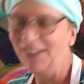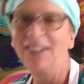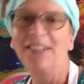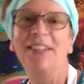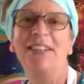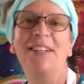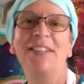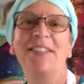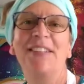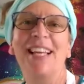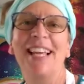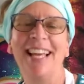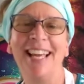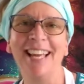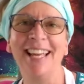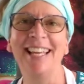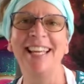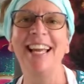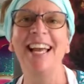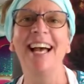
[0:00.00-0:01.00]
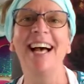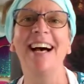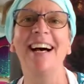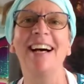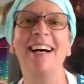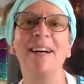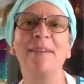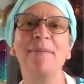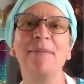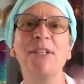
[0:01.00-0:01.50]
Okay,
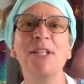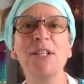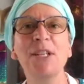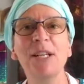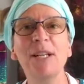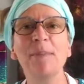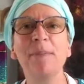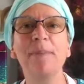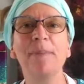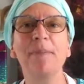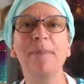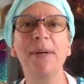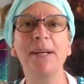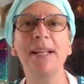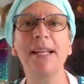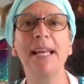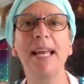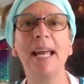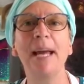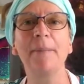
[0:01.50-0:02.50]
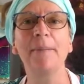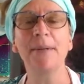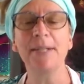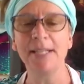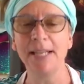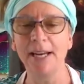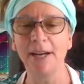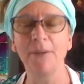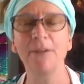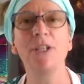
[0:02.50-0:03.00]
I'm just going to bring the camera
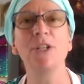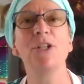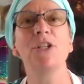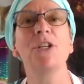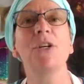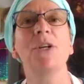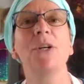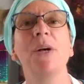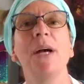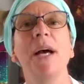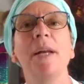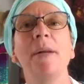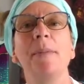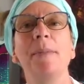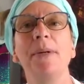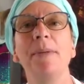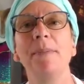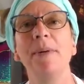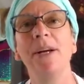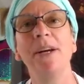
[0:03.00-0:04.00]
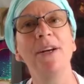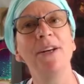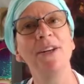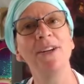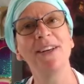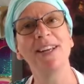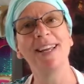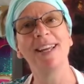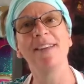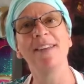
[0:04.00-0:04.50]
down and show you how to prepare your
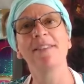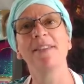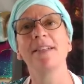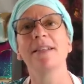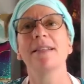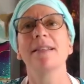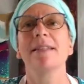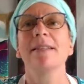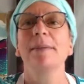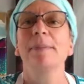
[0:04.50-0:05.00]
canvas.